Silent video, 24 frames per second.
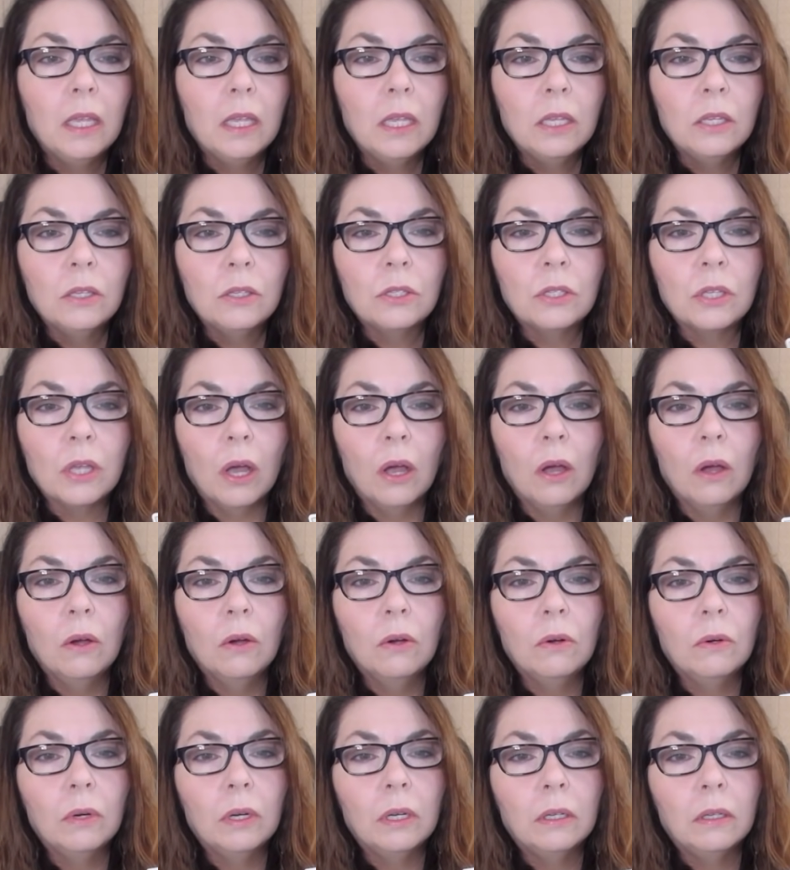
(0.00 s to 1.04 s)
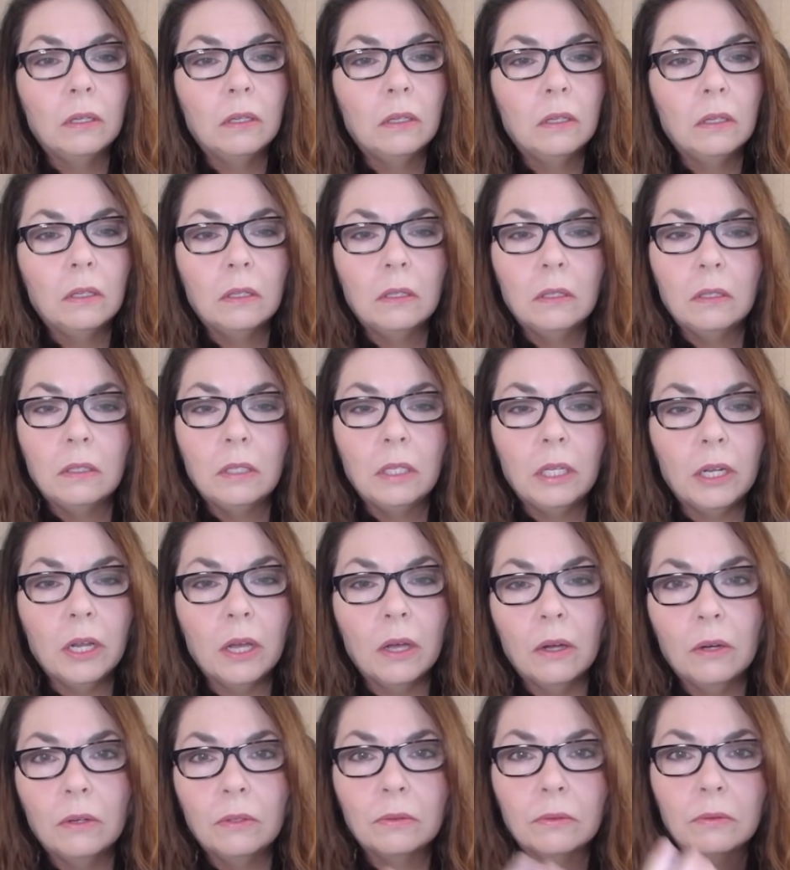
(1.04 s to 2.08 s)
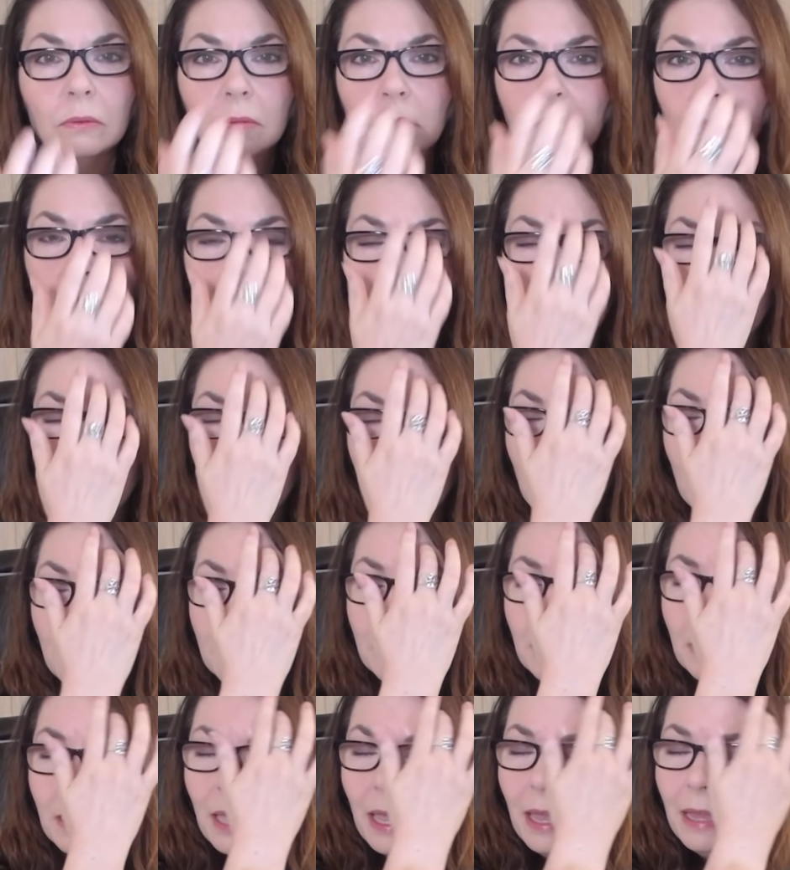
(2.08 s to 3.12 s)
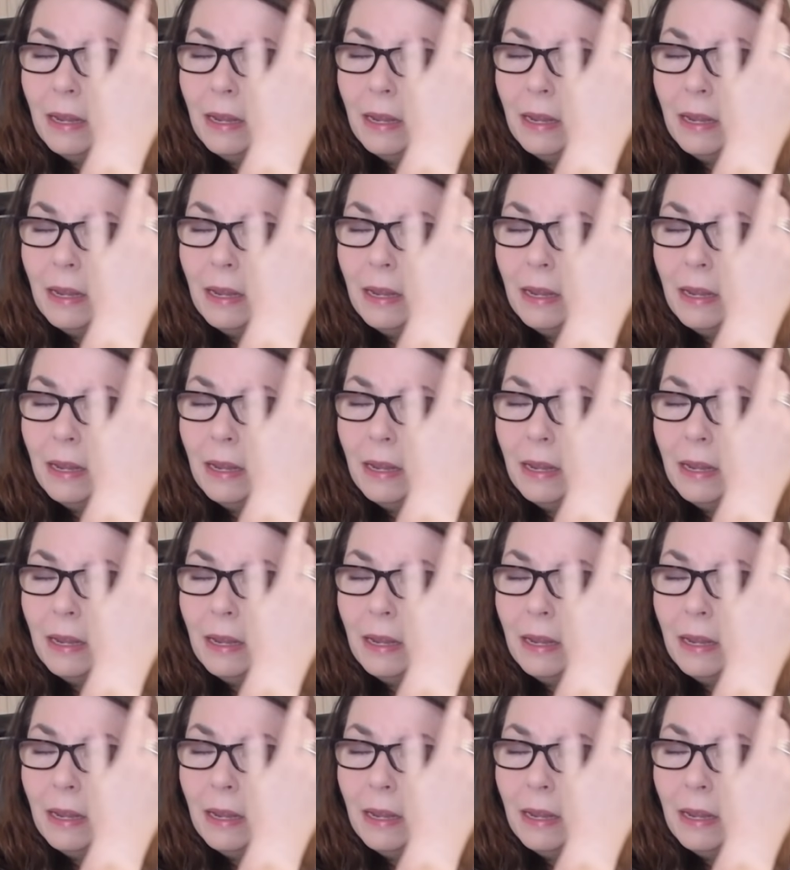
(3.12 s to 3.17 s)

So, you know, fantastic.